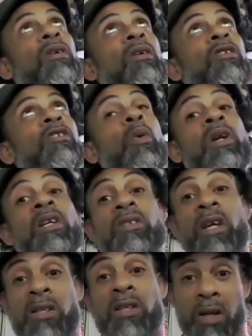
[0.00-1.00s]

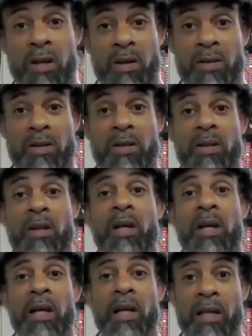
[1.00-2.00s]
26 years,
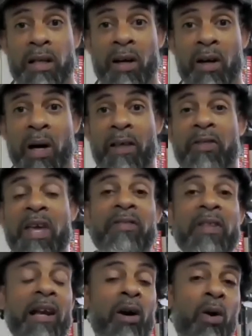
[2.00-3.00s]
I think
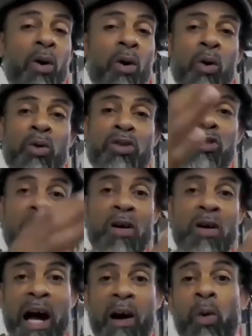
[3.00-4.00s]
that whole journey,
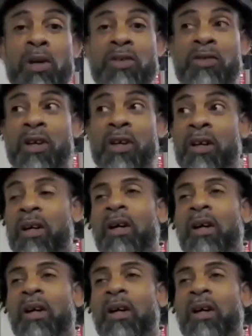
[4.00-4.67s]
I was the